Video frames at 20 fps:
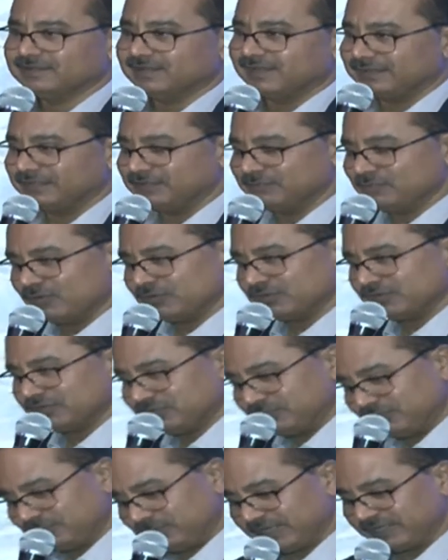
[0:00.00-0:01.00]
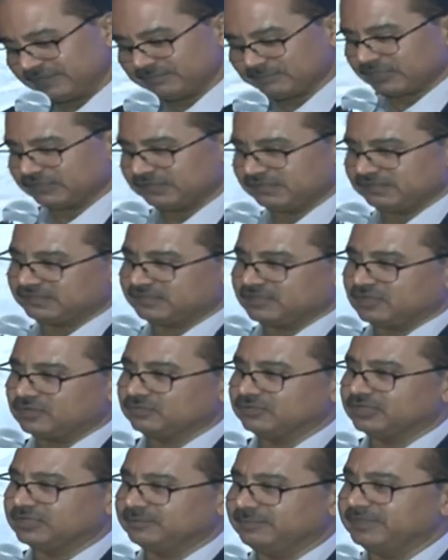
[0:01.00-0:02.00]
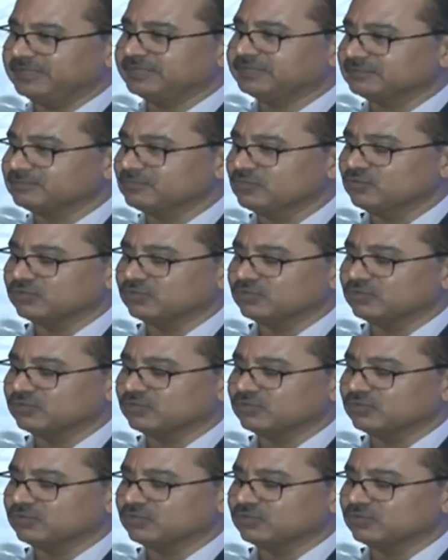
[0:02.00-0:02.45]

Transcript: and he wanted to bring prices down and make it